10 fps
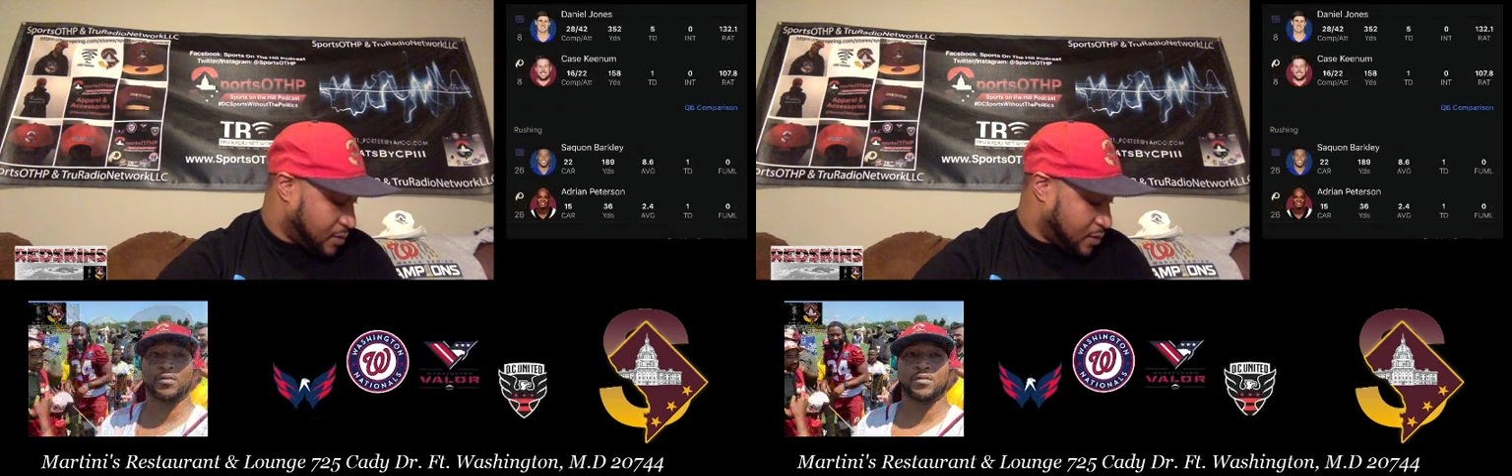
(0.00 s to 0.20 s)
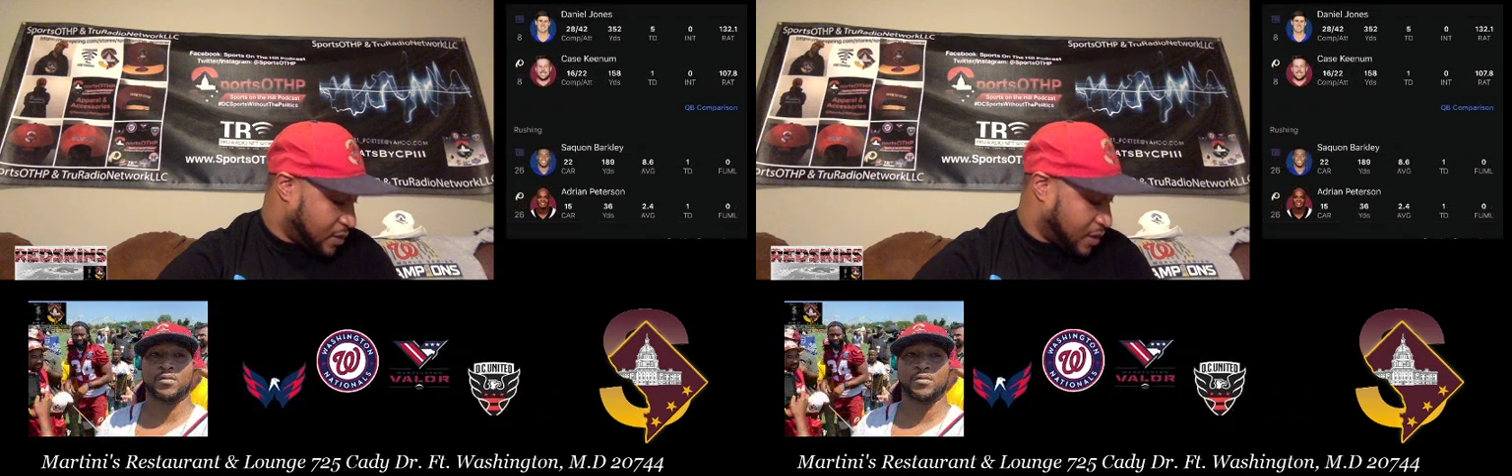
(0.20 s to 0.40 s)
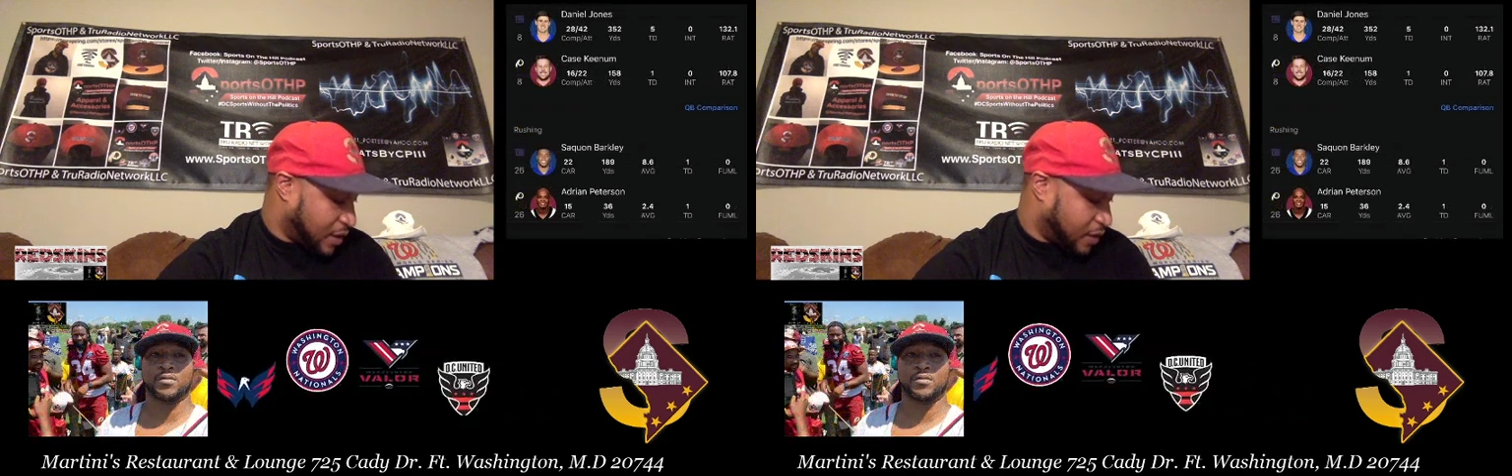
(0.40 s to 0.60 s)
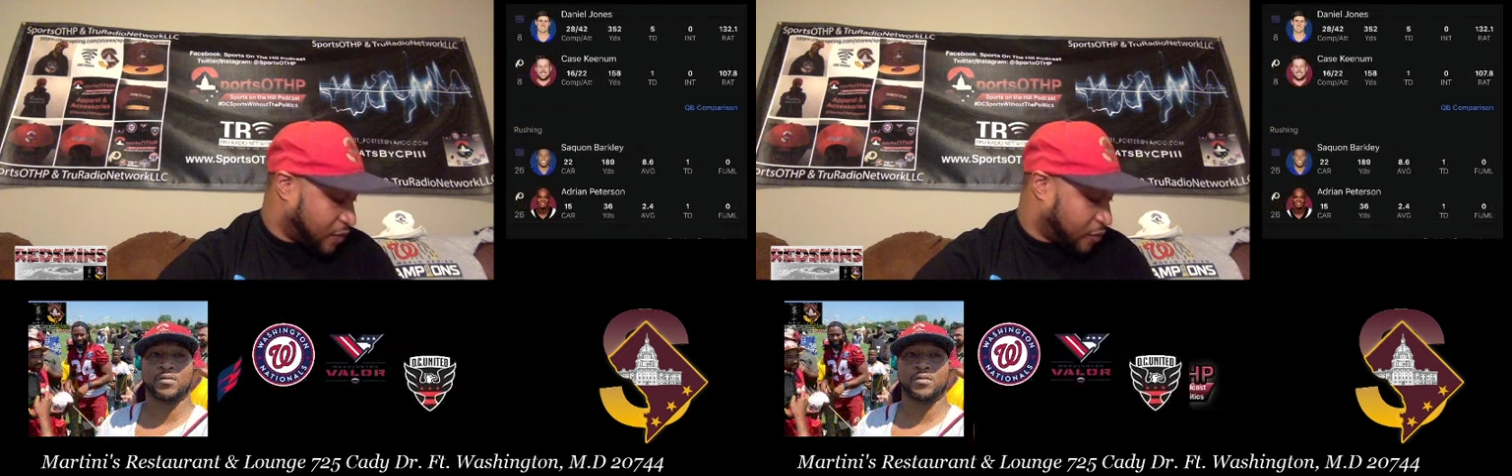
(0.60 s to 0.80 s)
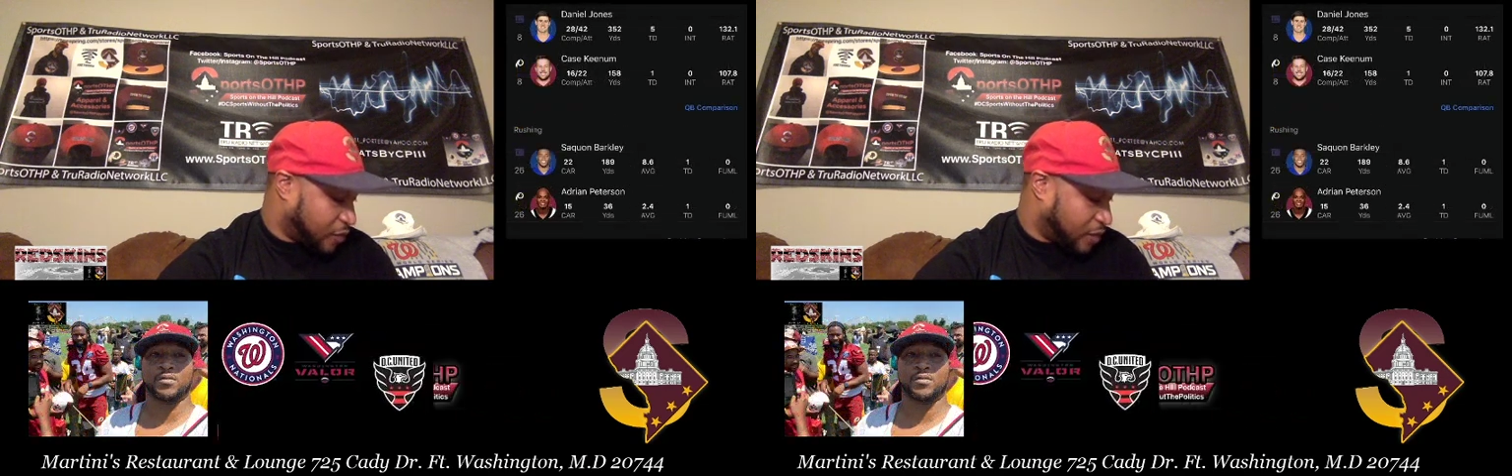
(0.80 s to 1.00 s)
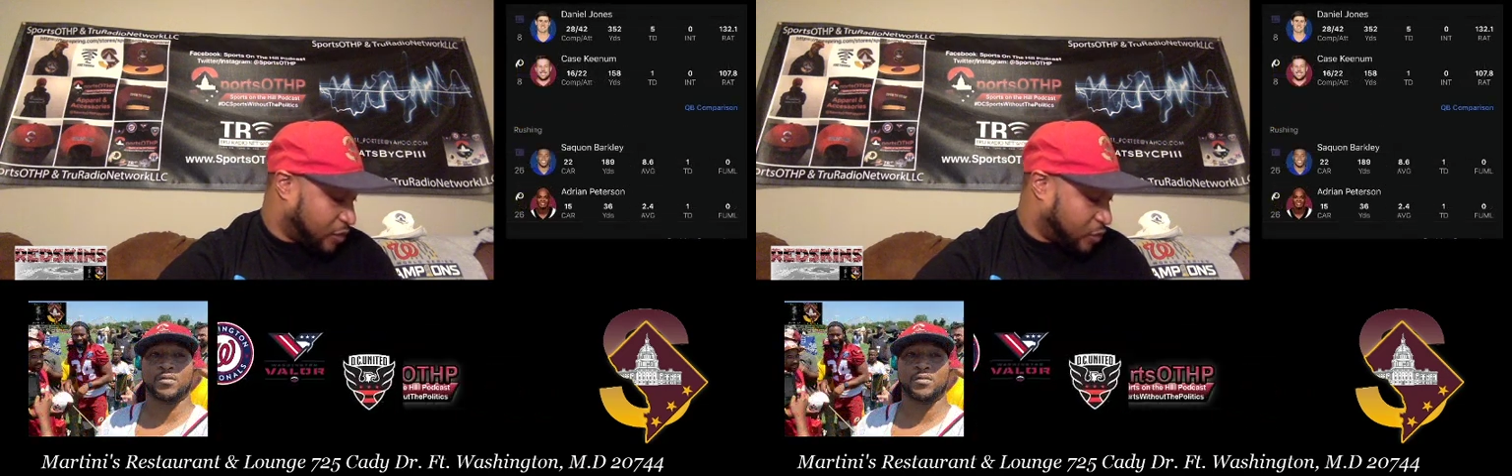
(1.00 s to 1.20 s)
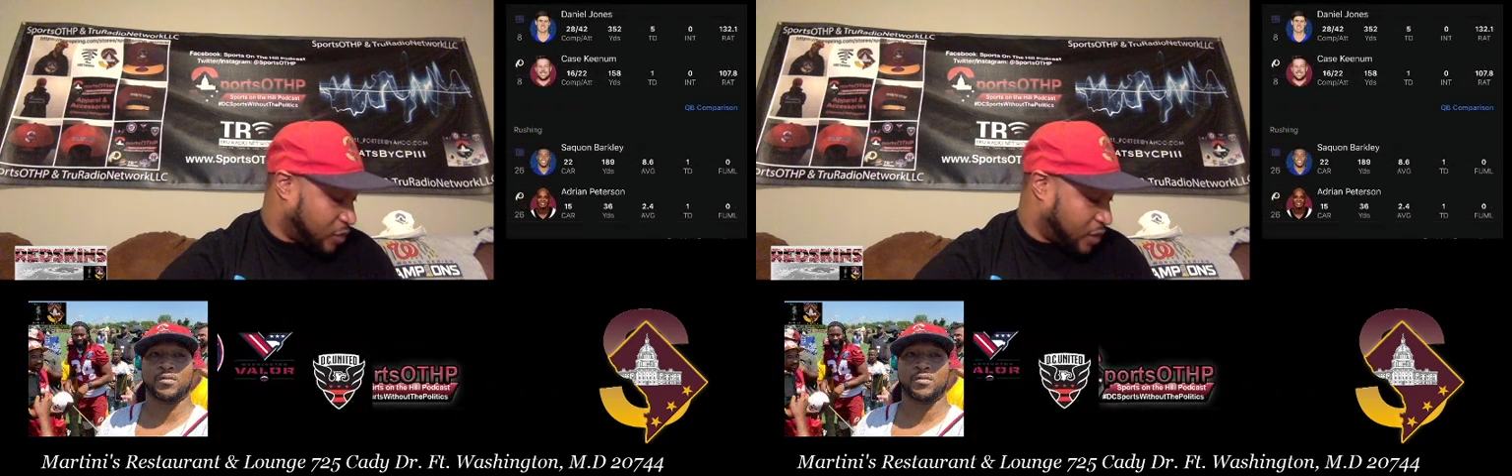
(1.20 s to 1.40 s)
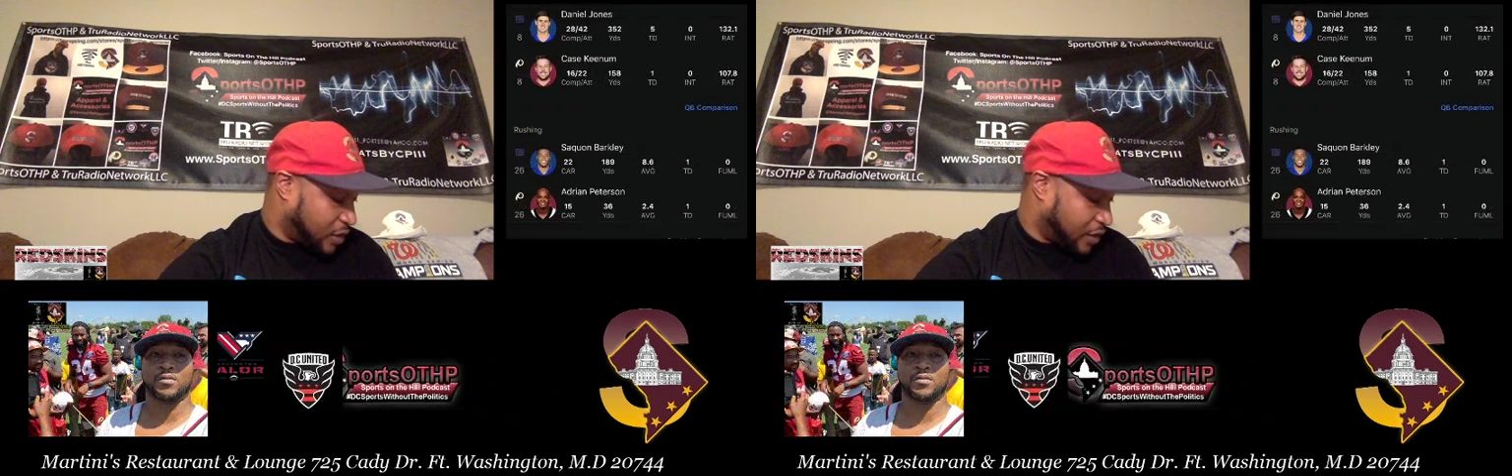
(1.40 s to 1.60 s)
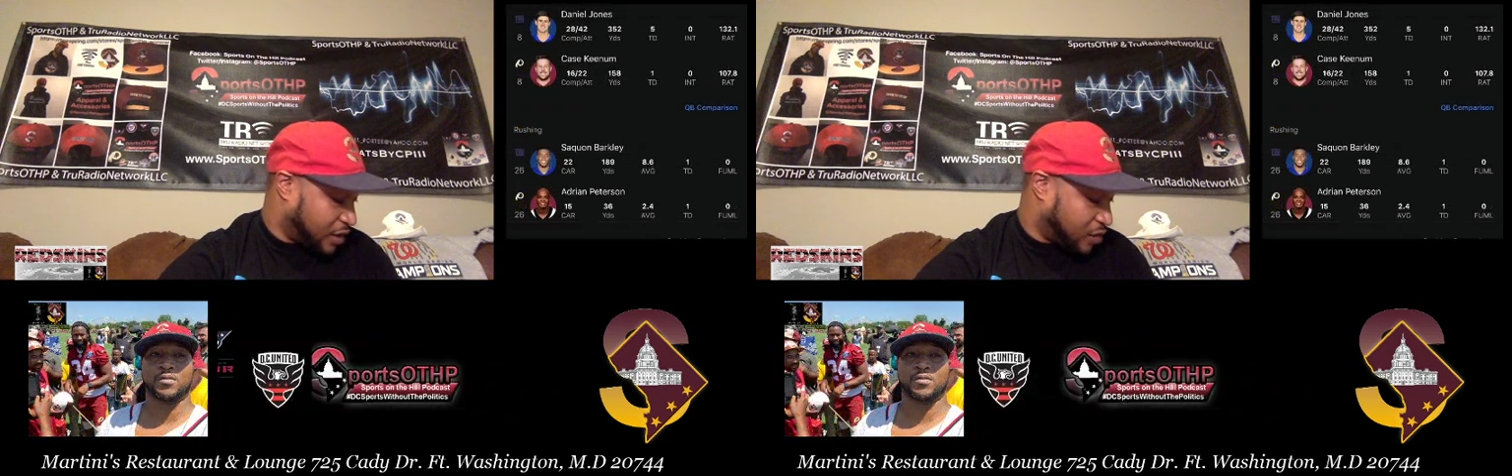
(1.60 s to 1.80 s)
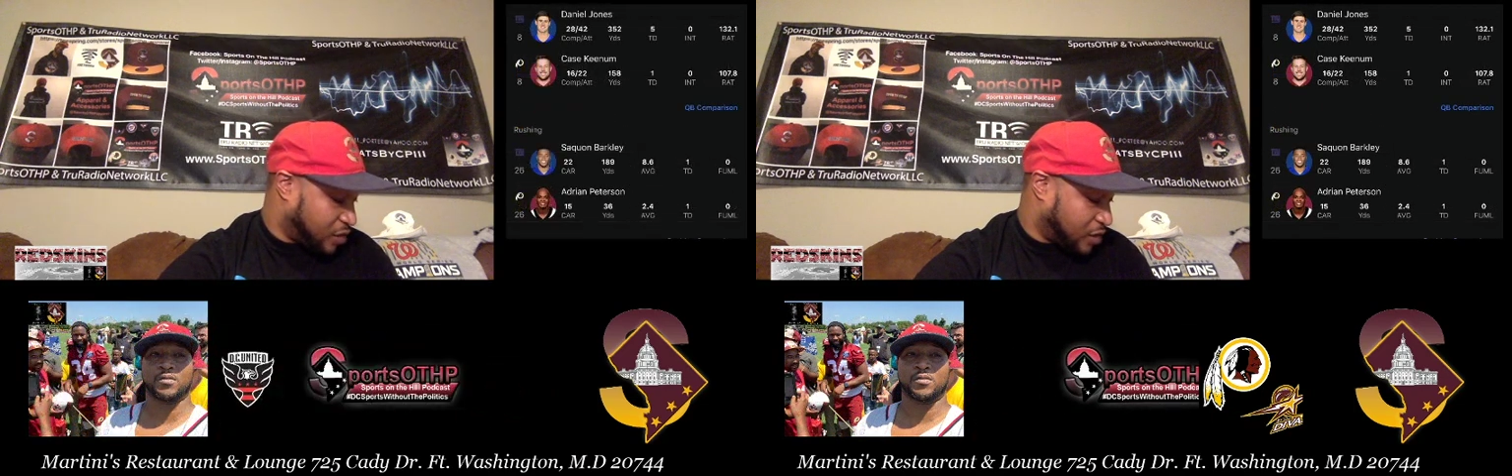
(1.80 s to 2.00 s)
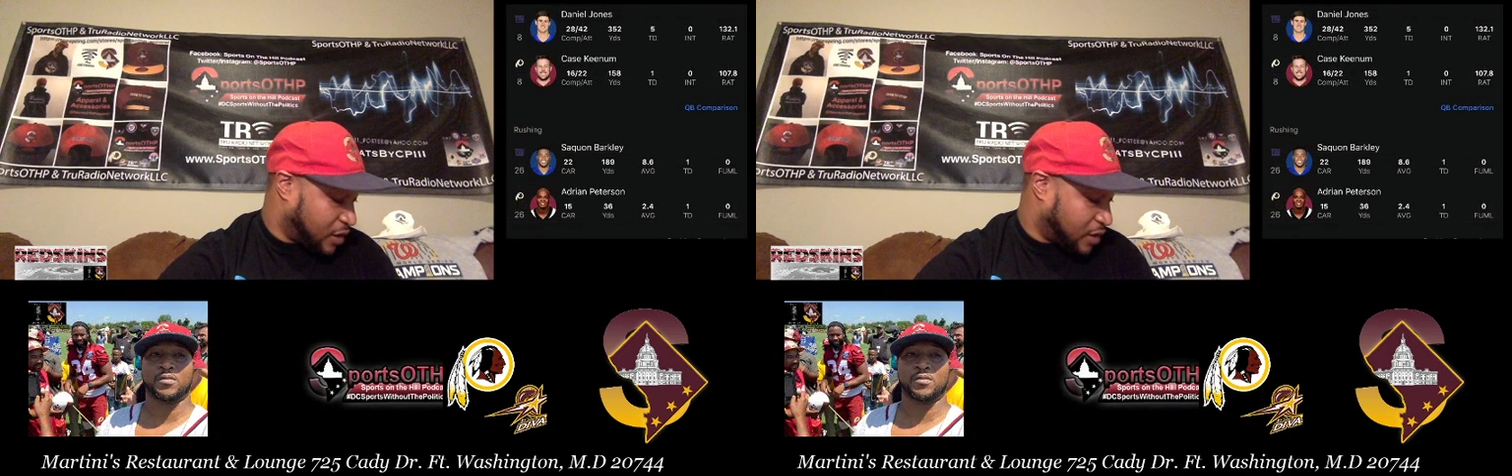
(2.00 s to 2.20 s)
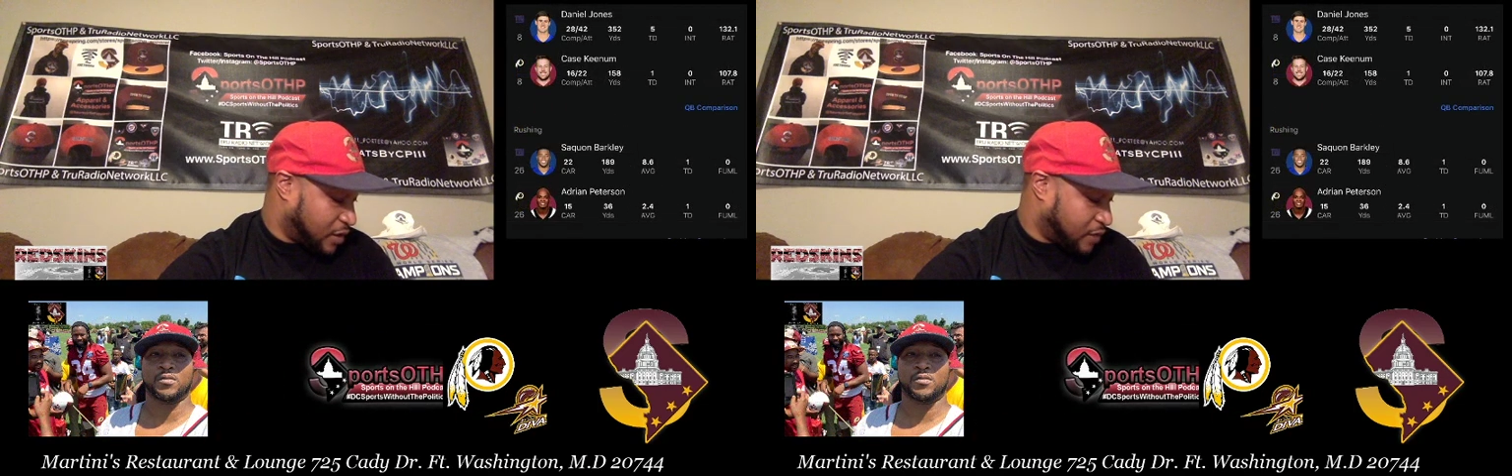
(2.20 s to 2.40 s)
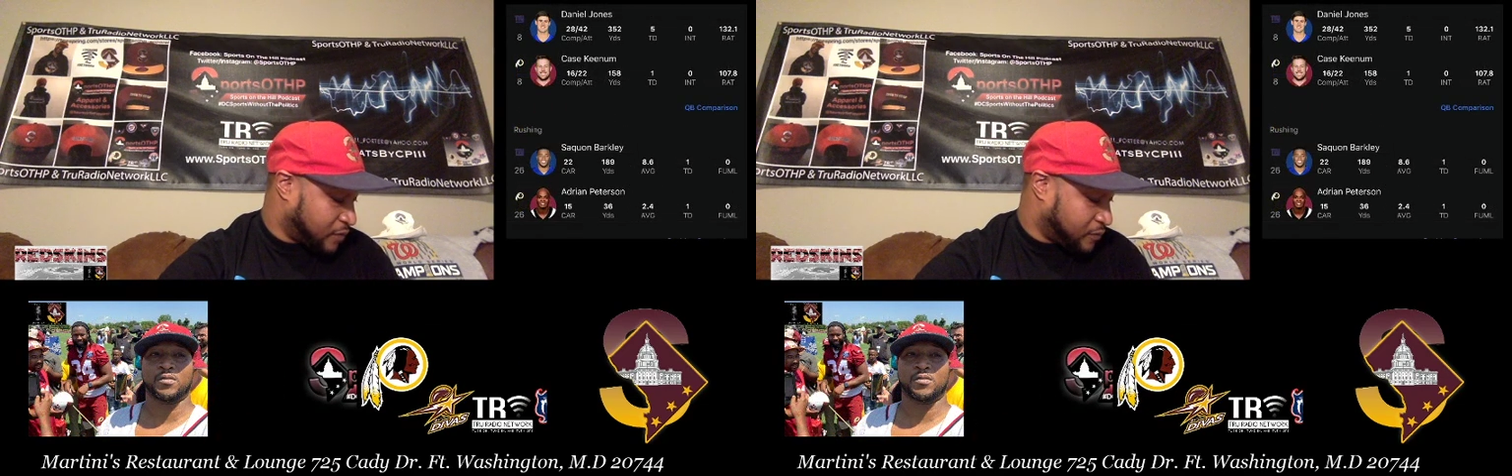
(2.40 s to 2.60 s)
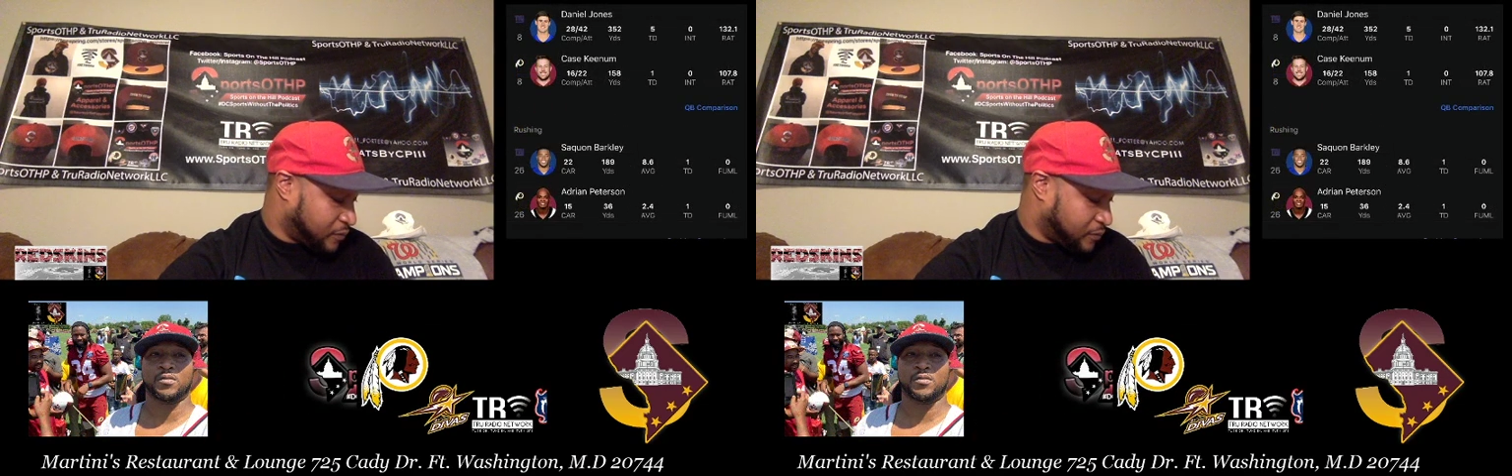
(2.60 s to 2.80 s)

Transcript: oh yeah, nice play between Keenum and